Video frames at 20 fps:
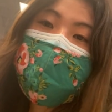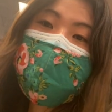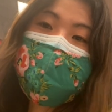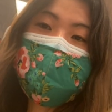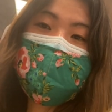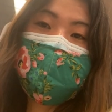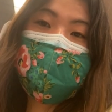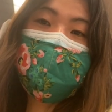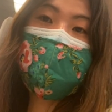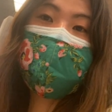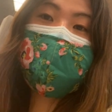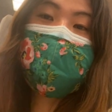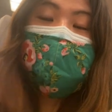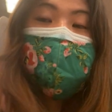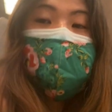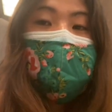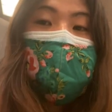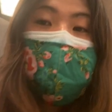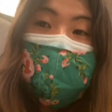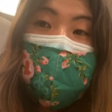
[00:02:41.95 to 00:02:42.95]
So I'm on
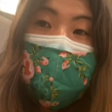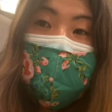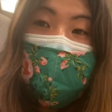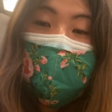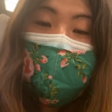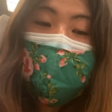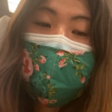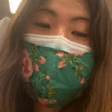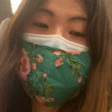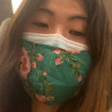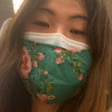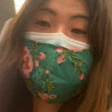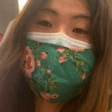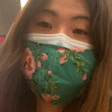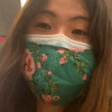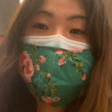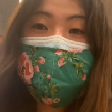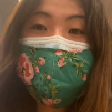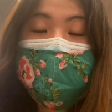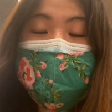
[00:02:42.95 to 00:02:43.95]
that committee
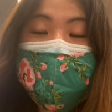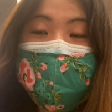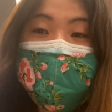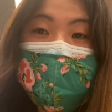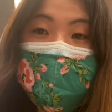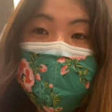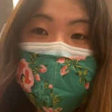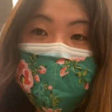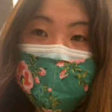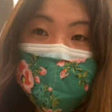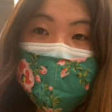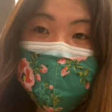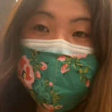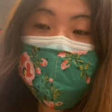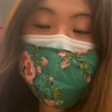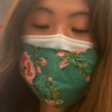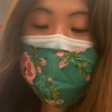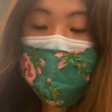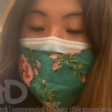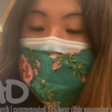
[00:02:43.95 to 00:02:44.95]
and right now I want to
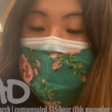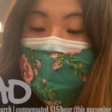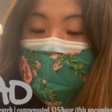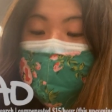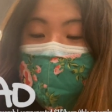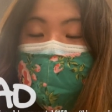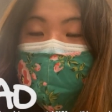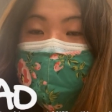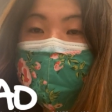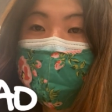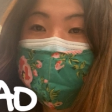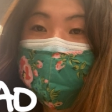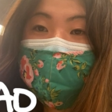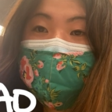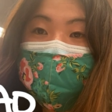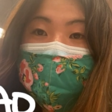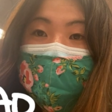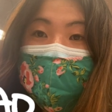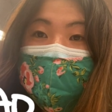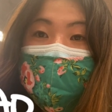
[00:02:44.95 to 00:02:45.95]
search, which
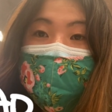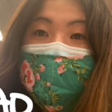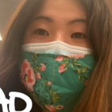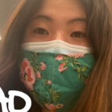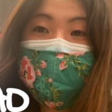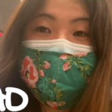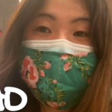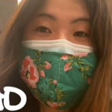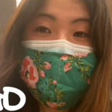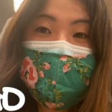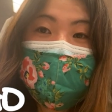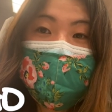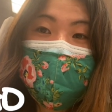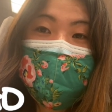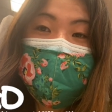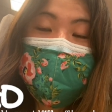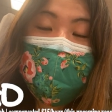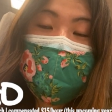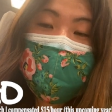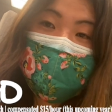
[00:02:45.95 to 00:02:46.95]
means that I
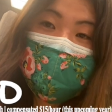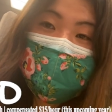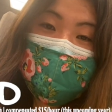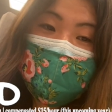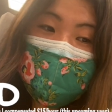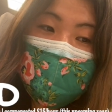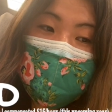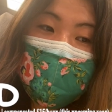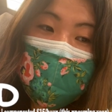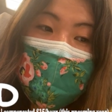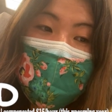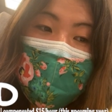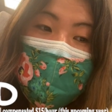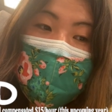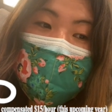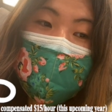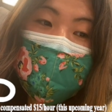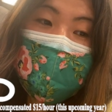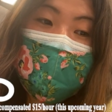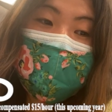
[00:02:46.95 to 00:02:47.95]
am actively
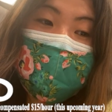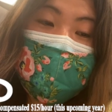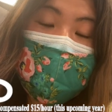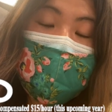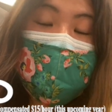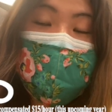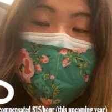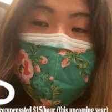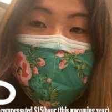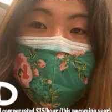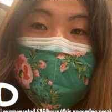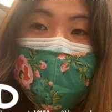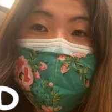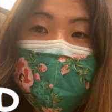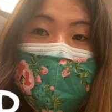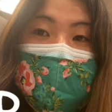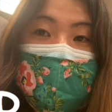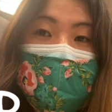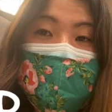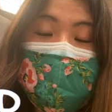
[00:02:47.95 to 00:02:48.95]
um,
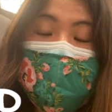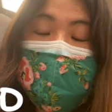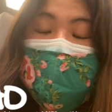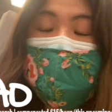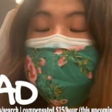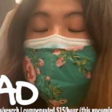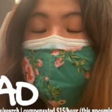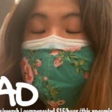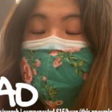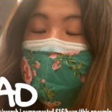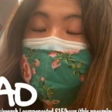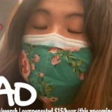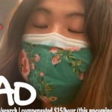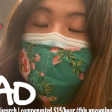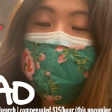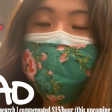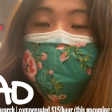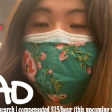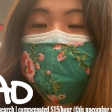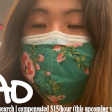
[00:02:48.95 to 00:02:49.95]
interviewing and attending the job
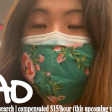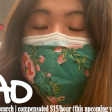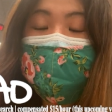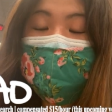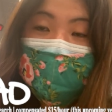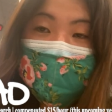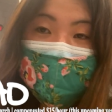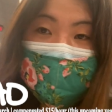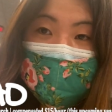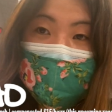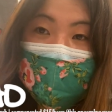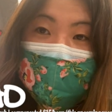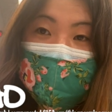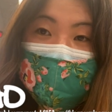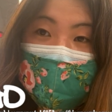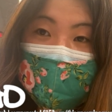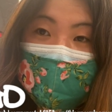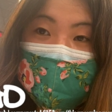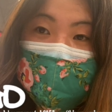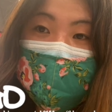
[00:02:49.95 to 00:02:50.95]
talks for three different
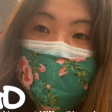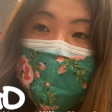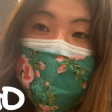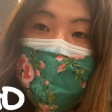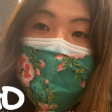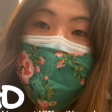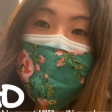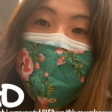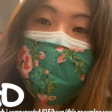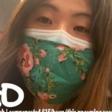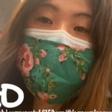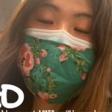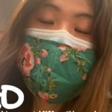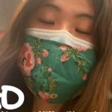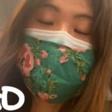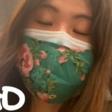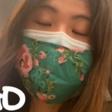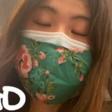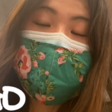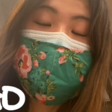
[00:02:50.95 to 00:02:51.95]
candidates that
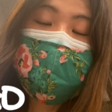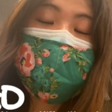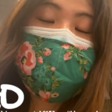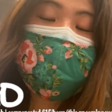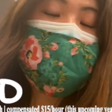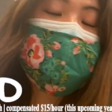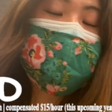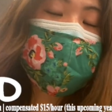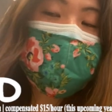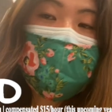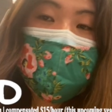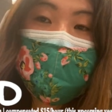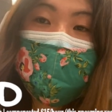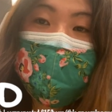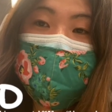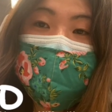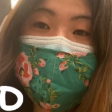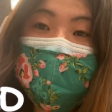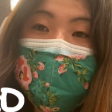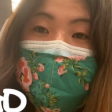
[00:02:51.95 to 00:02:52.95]
Davidson has narrowed
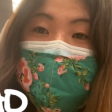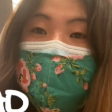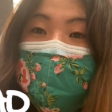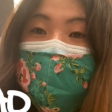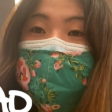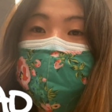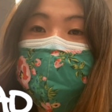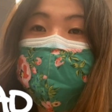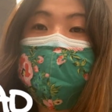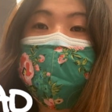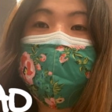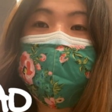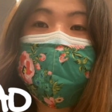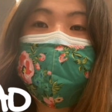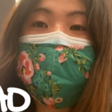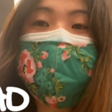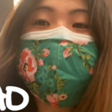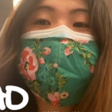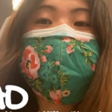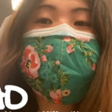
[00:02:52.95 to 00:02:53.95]
down, and then we're writing
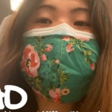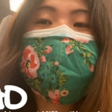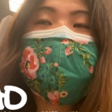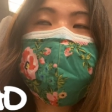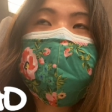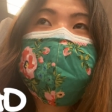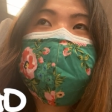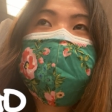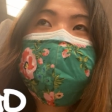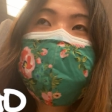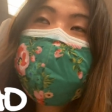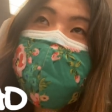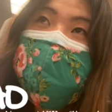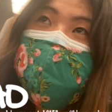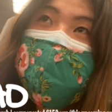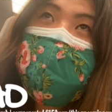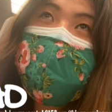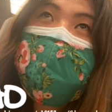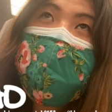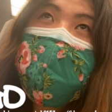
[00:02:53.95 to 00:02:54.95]
letters of
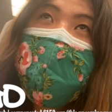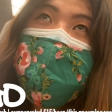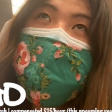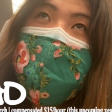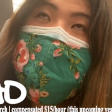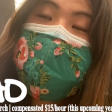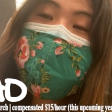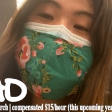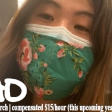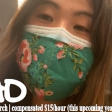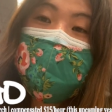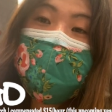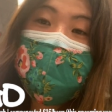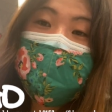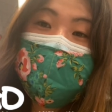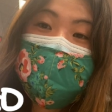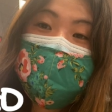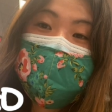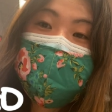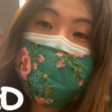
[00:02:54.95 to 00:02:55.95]
recommendation for
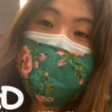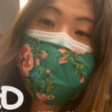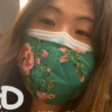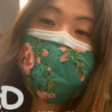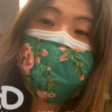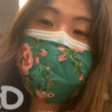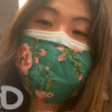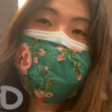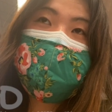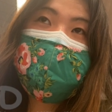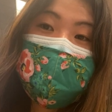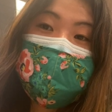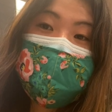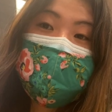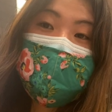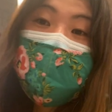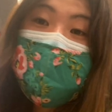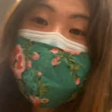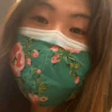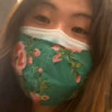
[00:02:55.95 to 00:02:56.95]
all those candidates.
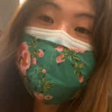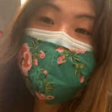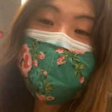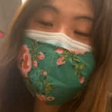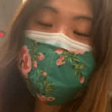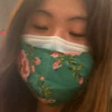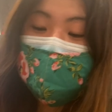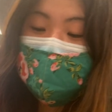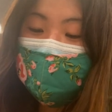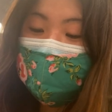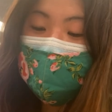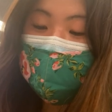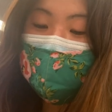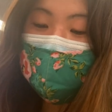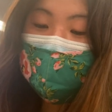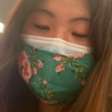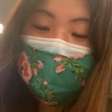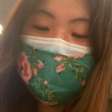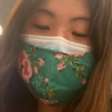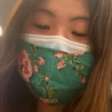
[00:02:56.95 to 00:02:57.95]
Yeah, so I have an interview at
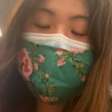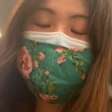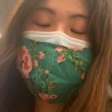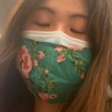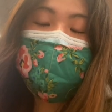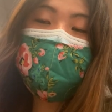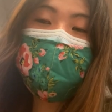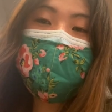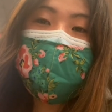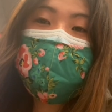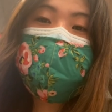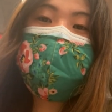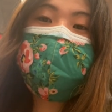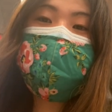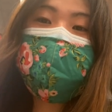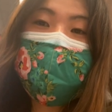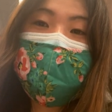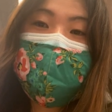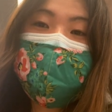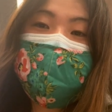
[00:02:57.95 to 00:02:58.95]
11 and then class at
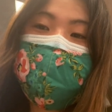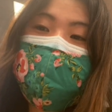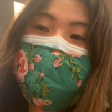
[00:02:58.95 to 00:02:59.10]
12.